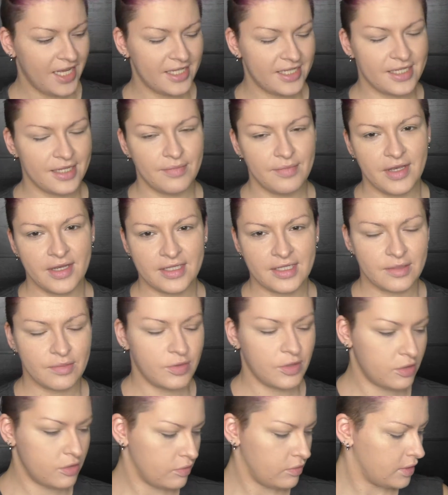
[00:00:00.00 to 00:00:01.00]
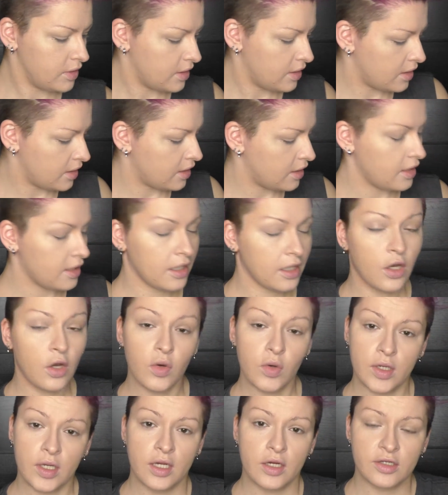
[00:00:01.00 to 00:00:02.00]
It's a mix between the
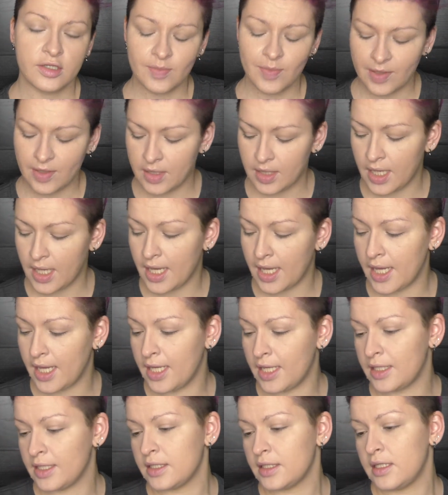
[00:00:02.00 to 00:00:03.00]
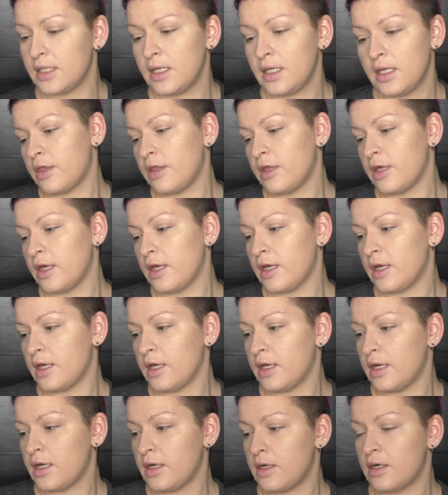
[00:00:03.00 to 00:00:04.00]
Coty AIRSPUN and the